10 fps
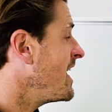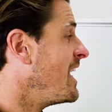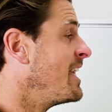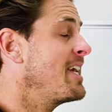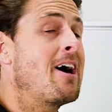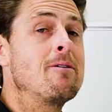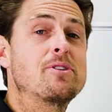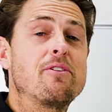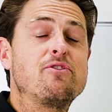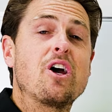
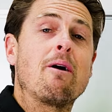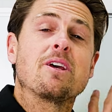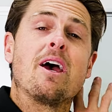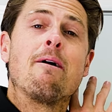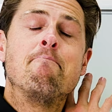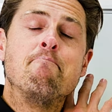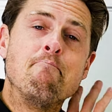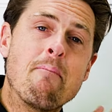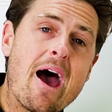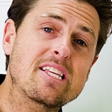Incomes have jumped
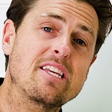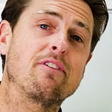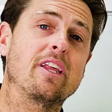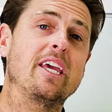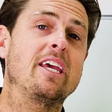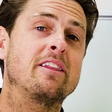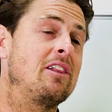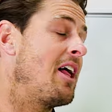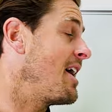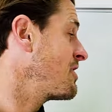massively in the
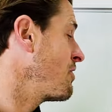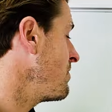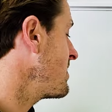last two